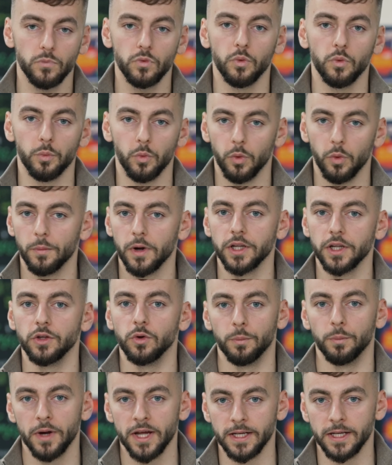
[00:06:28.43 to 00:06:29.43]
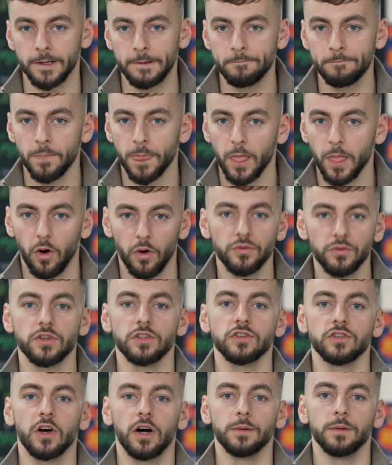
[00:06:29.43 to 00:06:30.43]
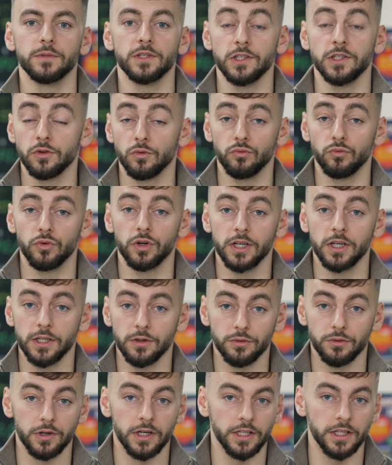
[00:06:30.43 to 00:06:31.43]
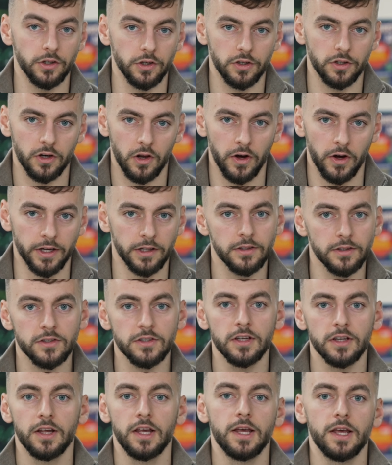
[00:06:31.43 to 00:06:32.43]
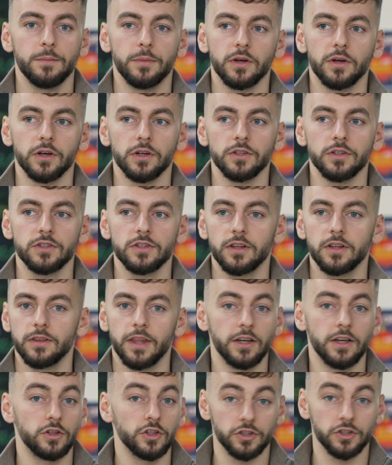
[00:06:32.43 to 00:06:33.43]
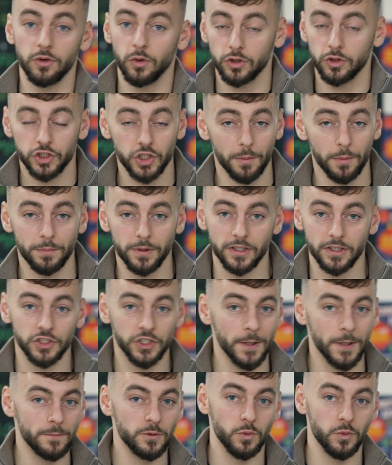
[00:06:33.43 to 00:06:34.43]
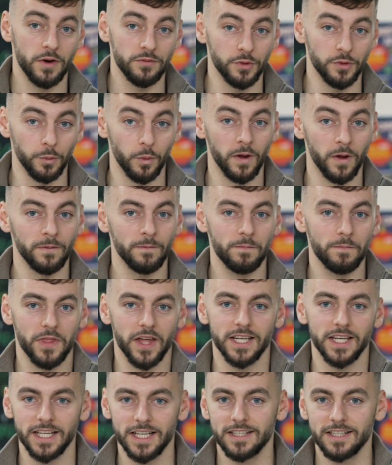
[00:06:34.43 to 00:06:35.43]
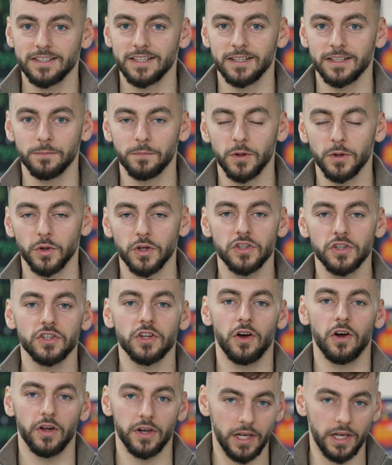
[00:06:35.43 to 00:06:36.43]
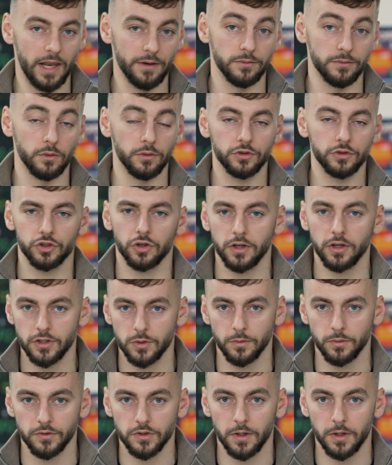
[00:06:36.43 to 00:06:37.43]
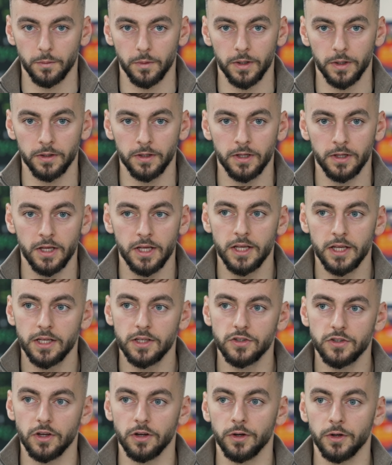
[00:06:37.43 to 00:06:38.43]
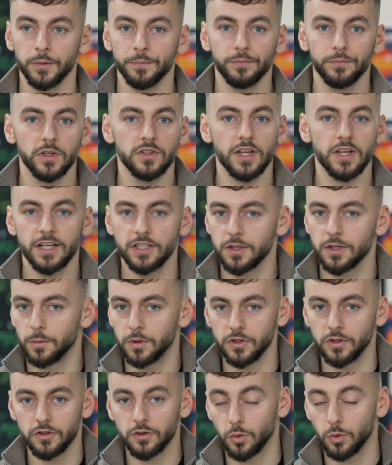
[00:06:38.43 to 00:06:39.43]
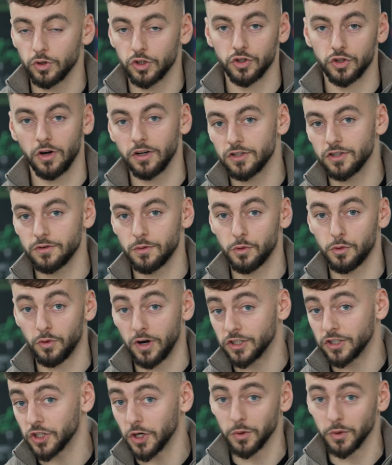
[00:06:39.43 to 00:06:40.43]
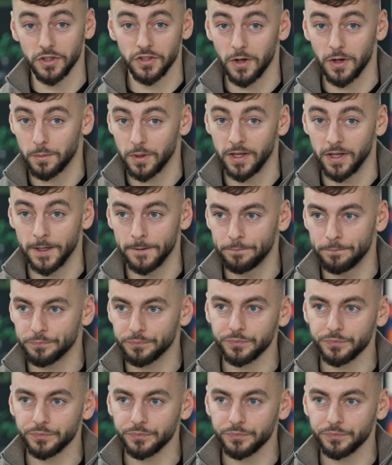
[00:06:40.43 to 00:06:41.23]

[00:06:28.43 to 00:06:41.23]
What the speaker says: the more money you'll make. Oftentimes these are really, really good clients because they're just not jumping ship to everyone. They need to be on a certain level of trust with someone. So say someone's sort of trust threshold is up here,